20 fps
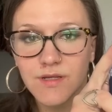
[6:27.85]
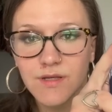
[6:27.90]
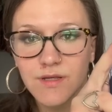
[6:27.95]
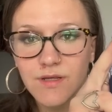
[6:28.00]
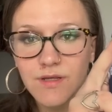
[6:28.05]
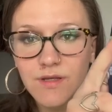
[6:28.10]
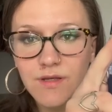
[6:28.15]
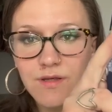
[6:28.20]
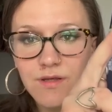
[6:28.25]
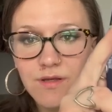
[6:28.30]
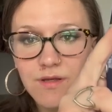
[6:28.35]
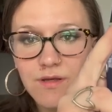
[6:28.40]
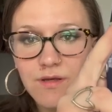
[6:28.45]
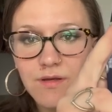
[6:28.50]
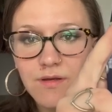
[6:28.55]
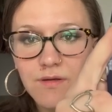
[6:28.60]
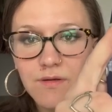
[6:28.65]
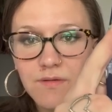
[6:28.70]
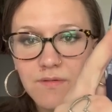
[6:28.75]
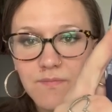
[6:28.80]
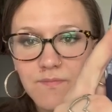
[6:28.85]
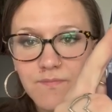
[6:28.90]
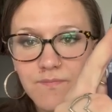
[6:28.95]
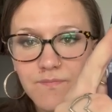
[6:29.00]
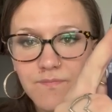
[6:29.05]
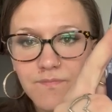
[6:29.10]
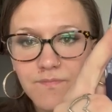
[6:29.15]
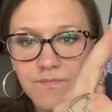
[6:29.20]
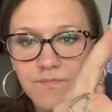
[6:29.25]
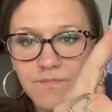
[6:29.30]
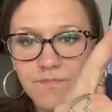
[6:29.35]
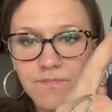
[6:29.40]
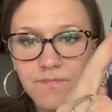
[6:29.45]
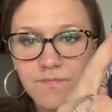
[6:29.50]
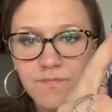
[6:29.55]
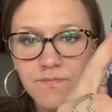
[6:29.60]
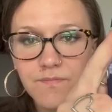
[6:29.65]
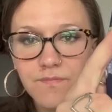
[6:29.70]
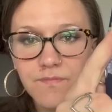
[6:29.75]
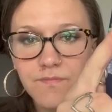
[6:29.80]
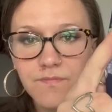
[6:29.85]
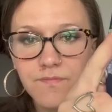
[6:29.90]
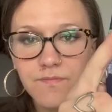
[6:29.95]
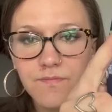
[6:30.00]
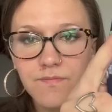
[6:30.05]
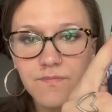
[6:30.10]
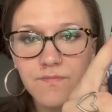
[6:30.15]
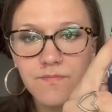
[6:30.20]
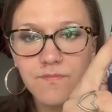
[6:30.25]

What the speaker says: (no one is talking)